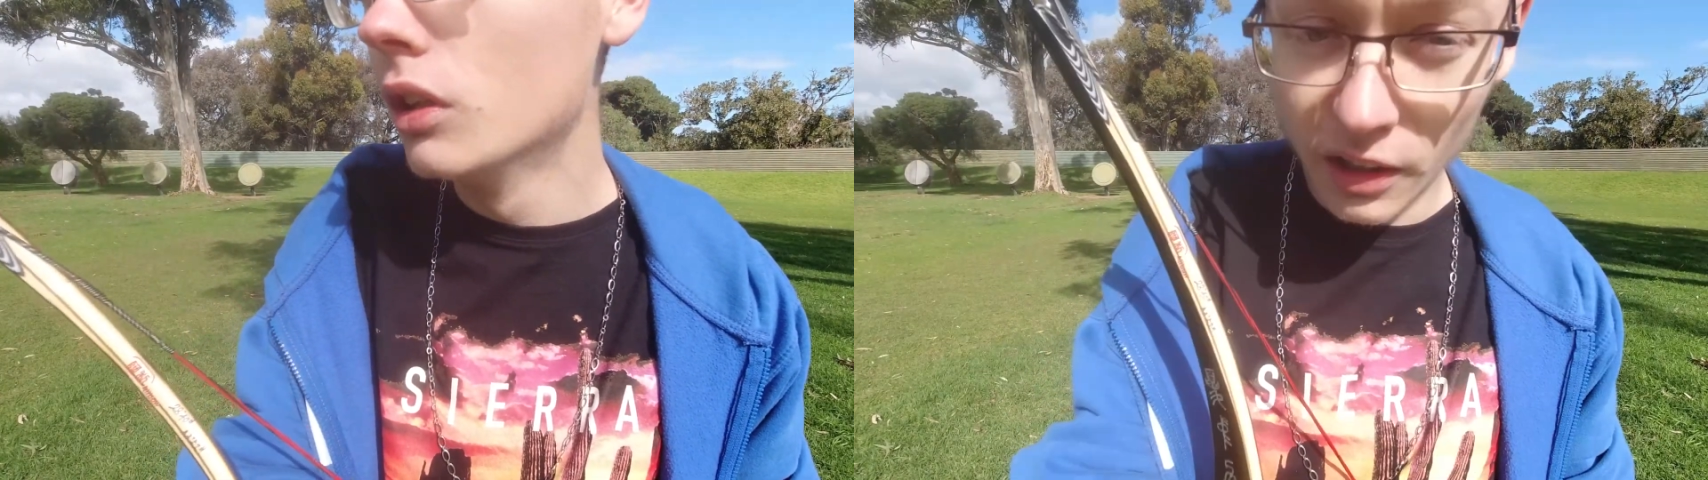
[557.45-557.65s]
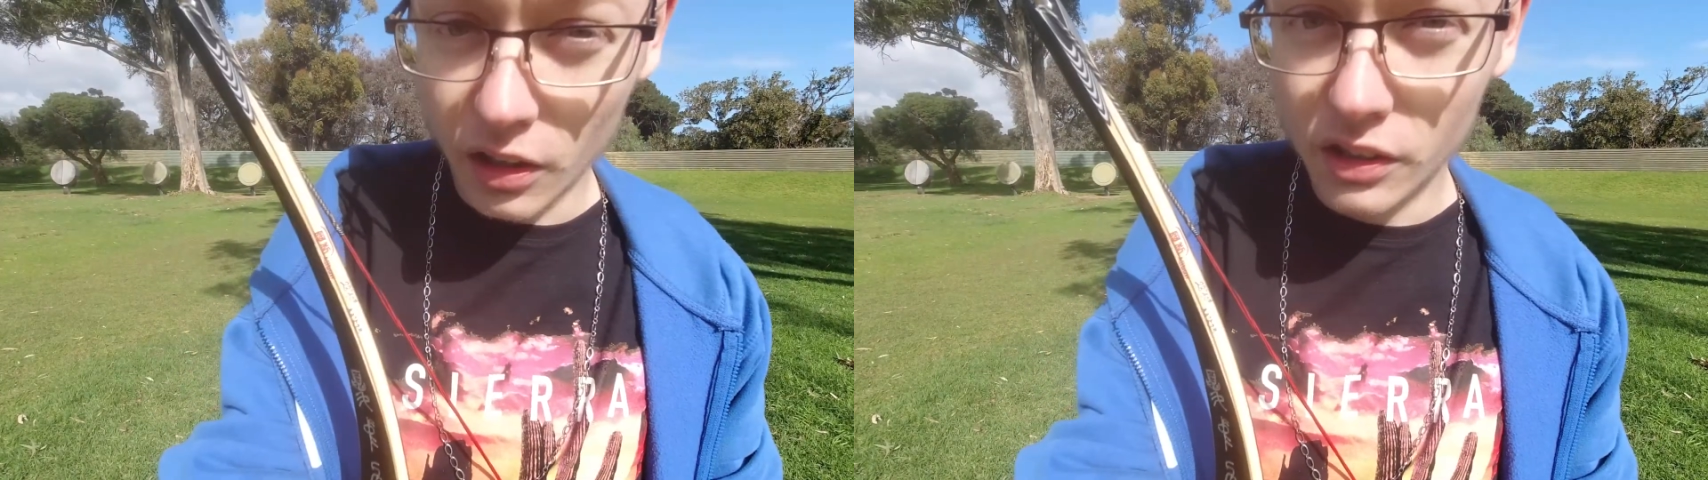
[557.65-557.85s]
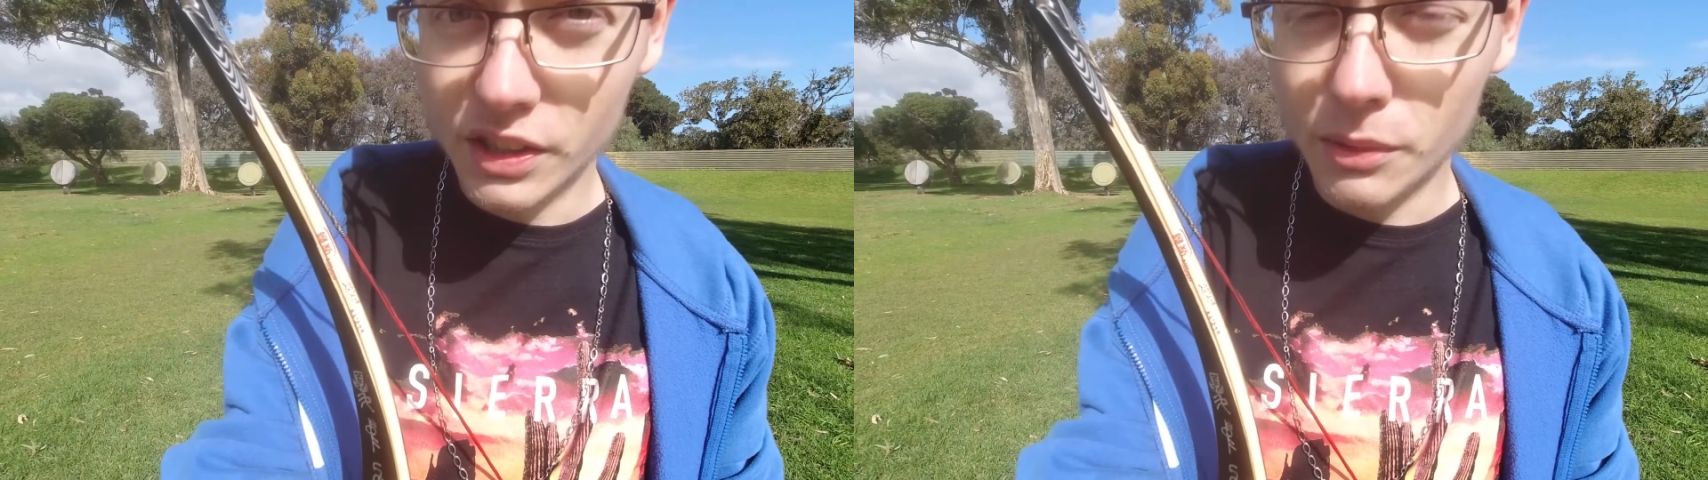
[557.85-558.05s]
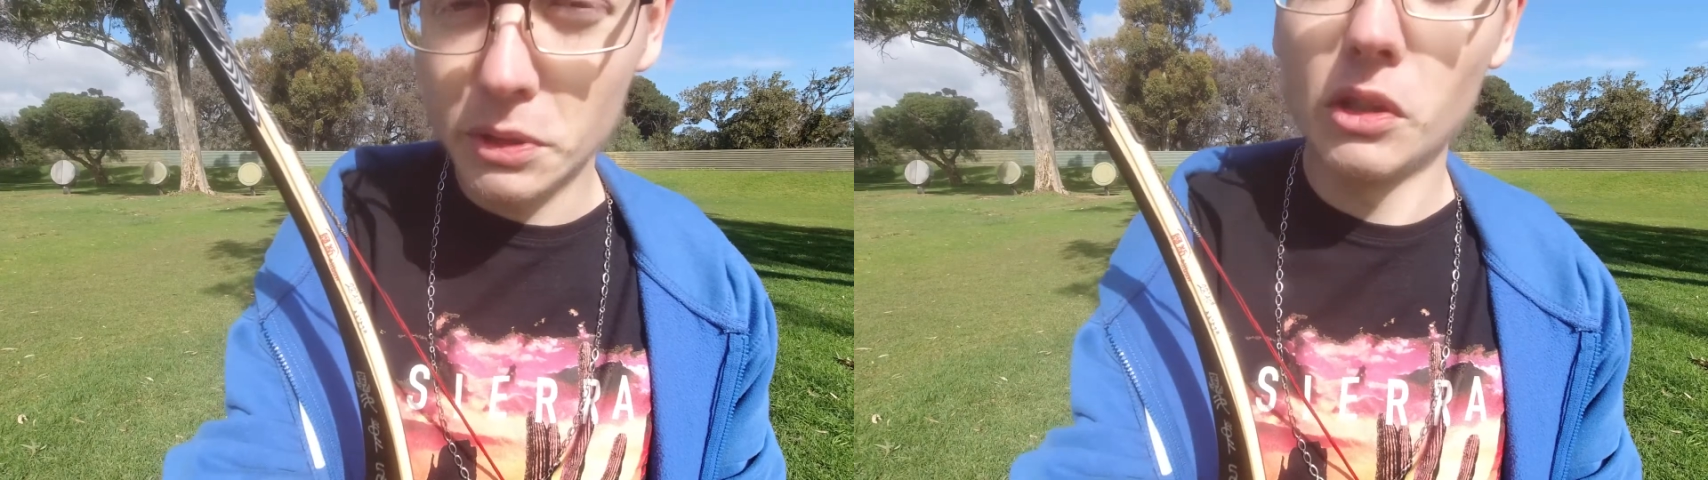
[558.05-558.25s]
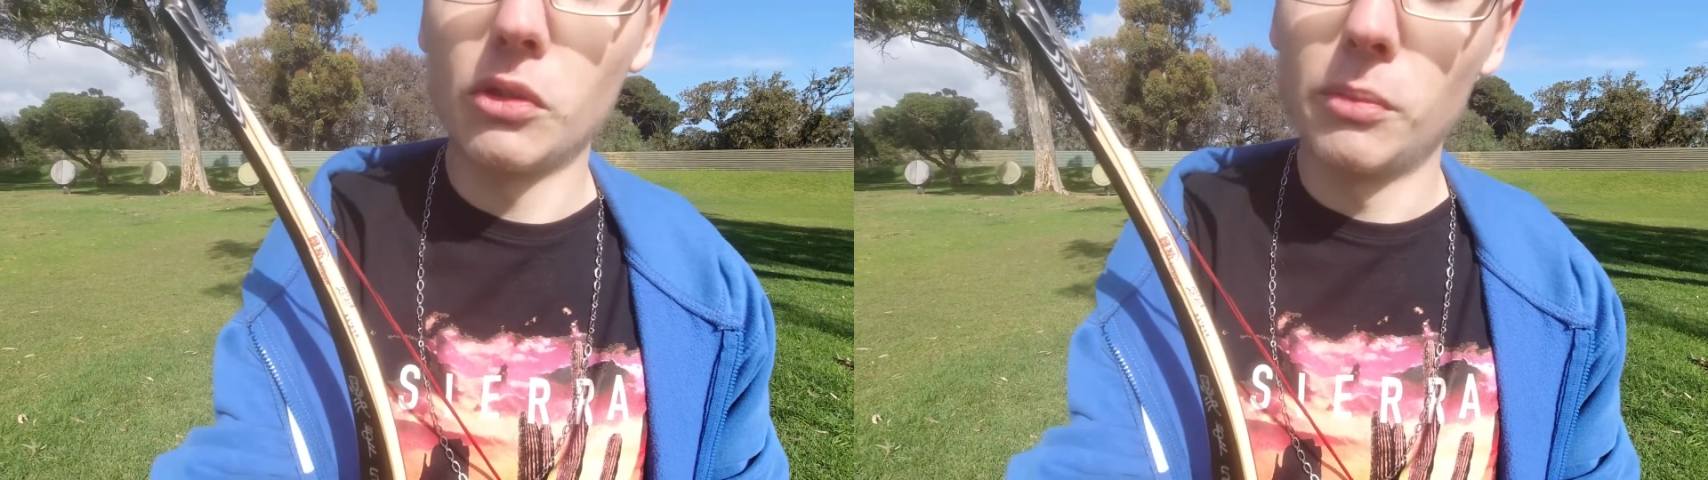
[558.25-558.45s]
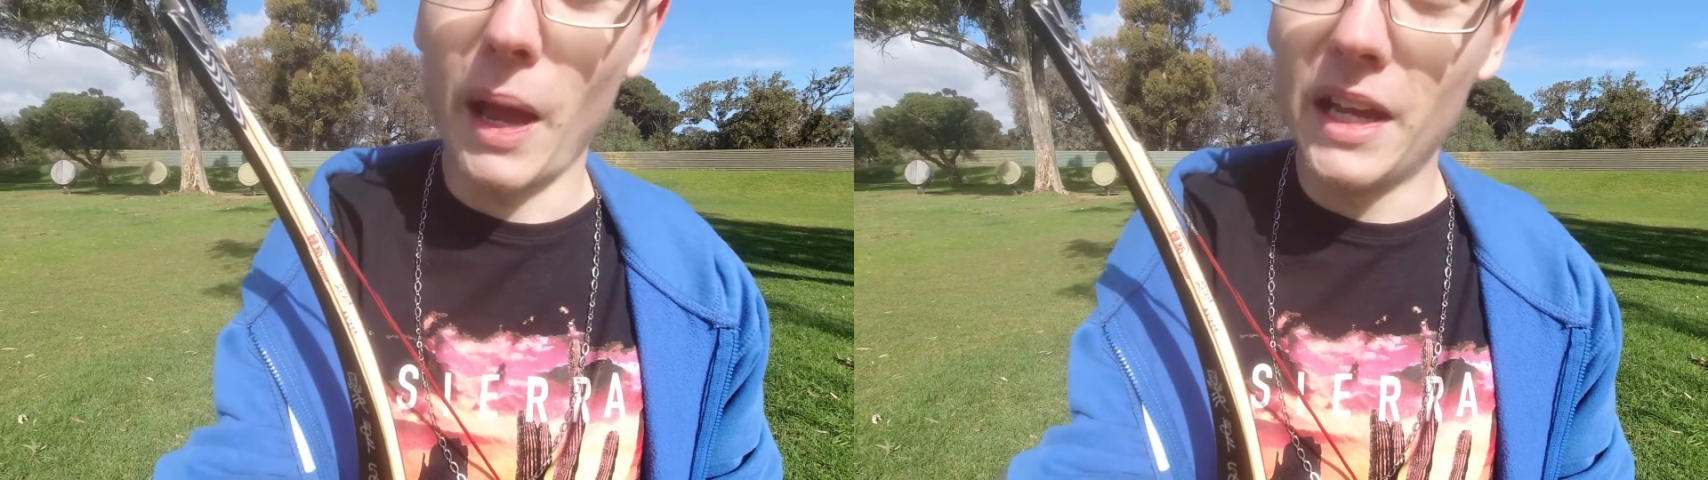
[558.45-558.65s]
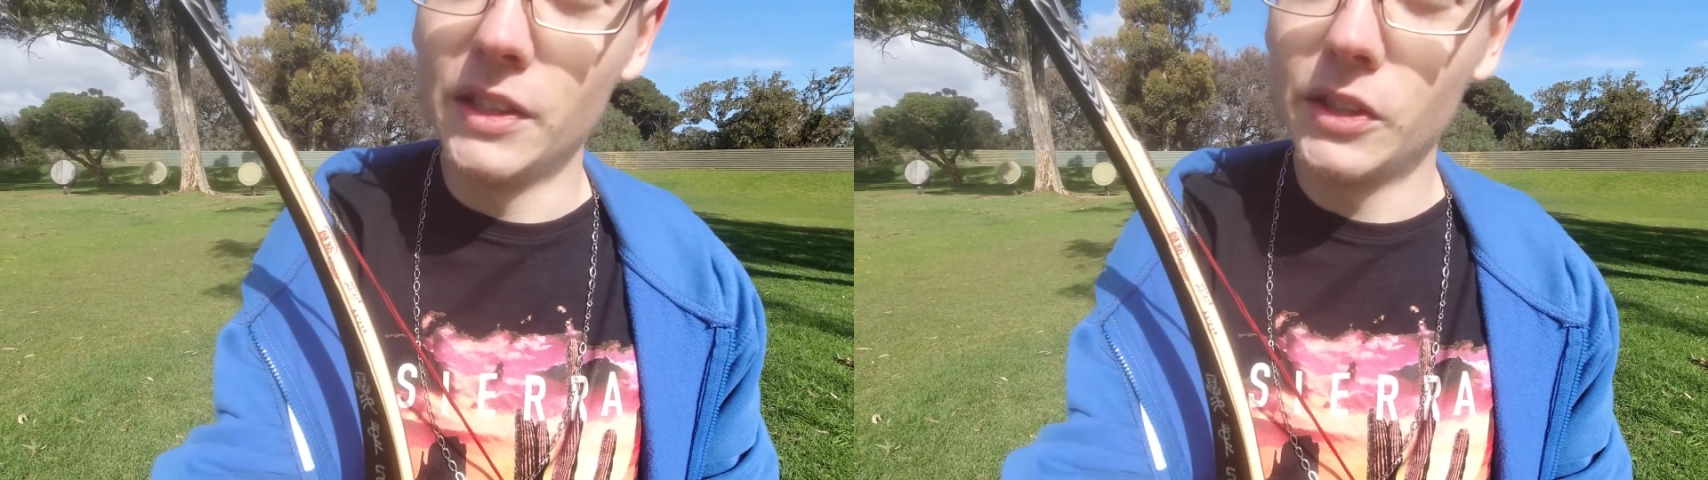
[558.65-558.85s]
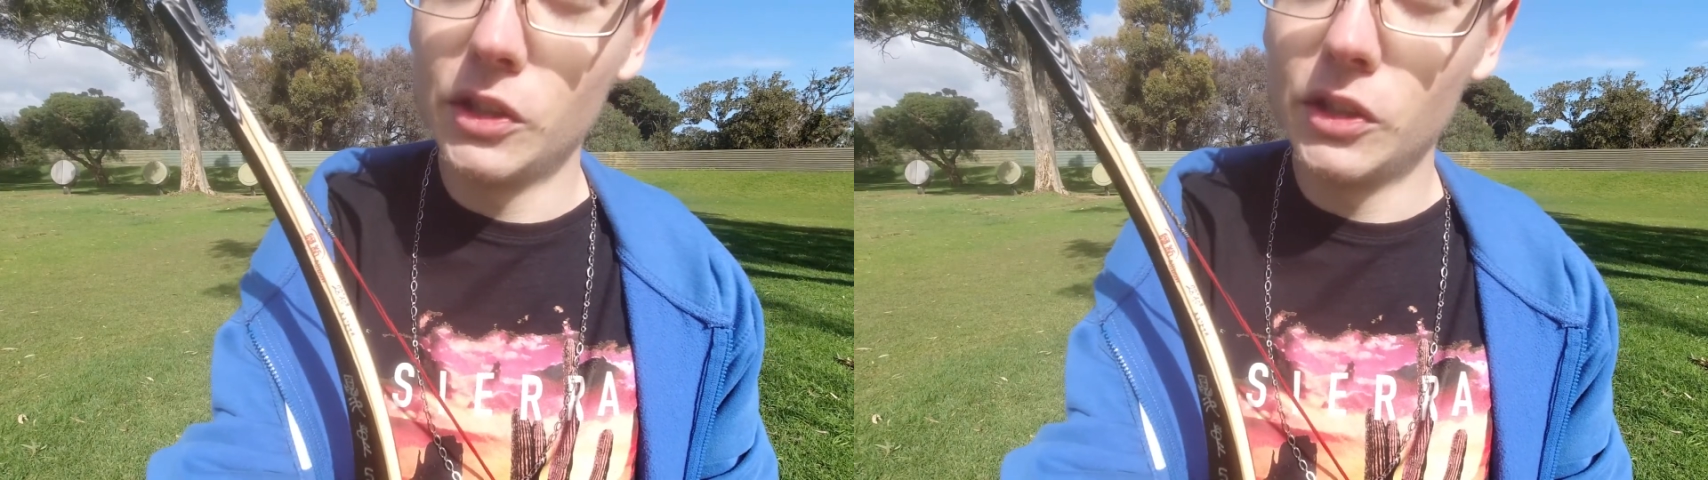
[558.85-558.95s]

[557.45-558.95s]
But the concept still remains.